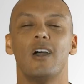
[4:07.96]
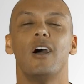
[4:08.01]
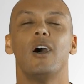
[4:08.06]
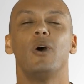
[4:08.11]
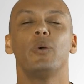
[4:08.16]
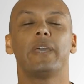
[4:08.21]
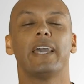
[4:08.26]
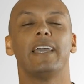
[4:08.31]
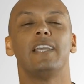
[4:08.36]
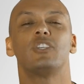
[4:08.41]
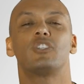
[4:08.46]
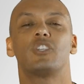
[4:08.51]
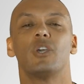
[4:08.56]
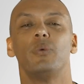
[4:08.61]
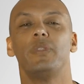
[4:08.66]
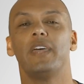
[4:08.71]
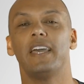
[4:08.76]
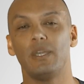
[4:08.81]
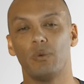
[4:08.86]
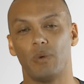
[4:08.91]
Okay,
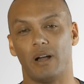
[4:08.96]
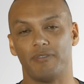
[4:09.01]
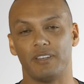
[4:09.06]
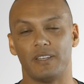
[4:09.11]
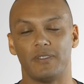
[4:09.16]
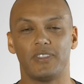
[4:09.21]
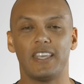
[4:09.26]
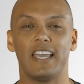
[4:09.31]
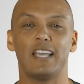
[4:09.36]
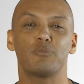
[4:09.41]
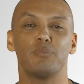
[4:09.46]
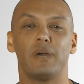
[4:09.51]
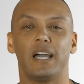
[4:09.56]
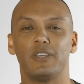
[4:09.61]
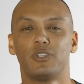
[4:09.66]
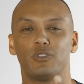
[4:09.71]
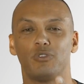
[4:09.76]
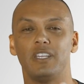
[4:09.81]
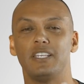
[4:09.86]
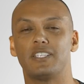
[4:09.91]
so there you have it. There's
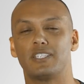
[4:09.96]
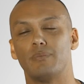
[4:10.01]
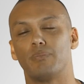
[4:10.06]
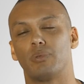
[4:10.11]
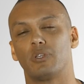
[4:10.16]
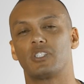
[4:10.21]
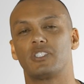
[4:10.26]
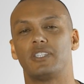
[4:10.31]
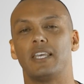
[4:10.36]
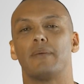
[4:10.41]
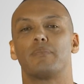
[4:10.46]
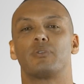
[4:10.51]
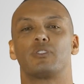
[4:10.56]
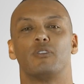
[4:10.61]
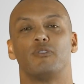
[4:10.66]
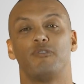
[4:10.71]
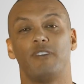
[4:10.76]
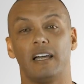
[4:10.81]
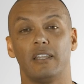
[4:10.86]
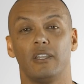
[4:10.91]
my 3 simple steps
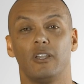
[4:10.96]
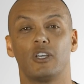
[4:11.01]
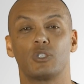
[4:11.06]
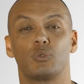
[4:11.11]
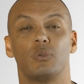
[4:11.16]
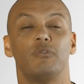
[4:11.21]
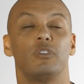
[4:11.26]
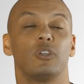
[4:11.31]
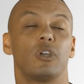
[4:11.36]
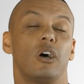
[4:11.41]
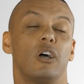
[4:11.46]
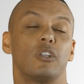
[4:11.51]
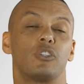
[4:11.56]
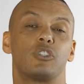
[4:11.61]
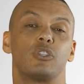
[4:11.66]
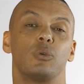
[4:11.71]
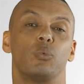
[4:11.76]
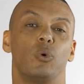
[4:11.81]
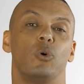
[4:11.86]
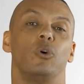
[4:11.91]
to fat loss with
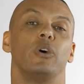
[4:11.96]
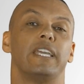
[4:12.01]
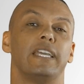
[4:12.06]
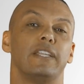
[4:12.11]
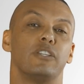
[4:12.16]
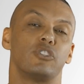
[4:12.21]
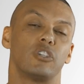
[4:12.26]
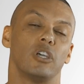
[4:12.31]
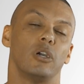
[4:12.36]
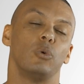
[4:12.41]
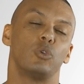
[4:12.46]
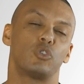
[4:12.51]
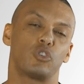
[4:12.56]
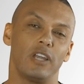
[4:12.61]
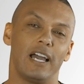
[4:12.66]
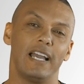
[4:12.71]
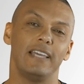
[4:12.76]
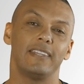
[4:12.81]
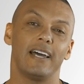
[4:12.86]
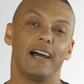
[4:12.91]
regards to walking. So
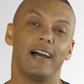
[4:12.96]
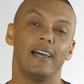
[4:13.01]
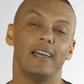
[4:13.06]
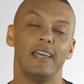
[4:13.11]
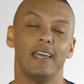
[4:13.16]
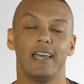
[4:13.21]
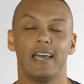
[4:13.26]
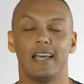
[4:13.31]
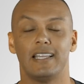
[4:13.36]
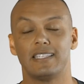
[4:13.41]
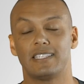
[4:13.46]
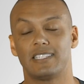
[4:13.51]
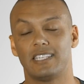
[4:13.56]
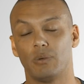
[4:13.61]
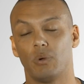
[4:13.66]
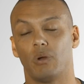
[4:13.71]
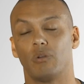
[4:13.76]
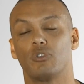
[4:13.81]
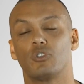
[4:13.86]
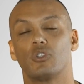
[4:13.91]
try that and
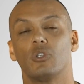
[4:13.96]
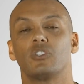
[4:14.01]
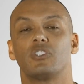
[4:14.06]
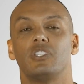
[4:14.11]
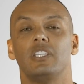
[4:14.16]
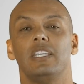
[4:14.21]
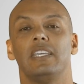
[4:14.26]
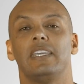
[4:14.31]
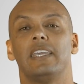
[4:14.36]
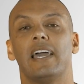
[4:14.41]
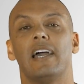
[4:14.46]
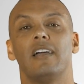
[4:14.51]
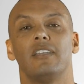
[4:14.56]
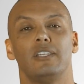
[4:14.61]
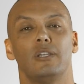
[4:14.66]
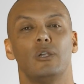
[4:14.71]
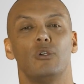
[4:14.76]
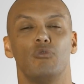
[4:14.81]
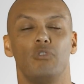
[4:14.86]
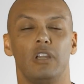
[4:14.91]
see what results that you get.
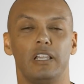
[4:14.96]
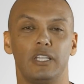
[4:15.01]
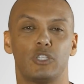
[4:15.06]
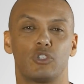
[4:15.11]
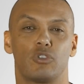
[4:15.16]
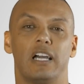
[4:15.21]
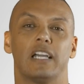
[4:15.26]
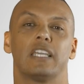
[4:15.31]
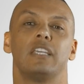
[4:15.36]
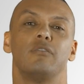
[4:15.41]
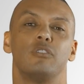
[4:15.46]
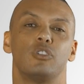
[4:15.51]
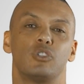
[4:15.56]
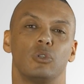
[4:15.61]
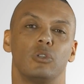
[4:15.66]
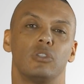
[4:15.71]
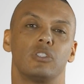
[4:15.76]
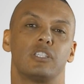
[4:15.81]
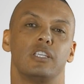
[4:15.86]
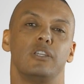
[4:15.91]
You know, really track your
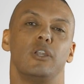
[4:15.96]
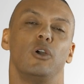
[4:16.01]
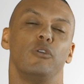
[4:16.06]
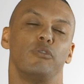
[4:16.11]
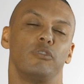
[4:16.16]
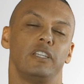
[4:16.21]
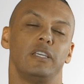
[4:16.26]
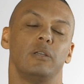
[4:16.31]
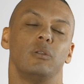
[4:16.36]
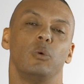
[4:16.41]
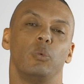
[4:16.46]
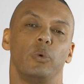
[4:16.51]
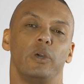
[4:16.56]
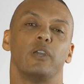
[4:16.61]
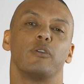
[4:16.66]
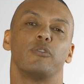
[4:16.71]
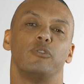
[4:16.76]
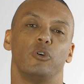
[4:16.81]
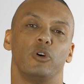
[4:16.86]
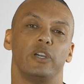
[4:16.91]
results and hopefully it'll
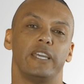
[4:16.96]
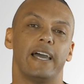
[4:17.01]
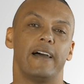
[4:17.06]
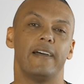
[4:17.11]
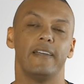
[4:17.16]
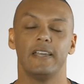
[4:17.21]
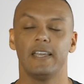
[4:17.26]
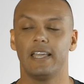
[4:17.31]
work for you.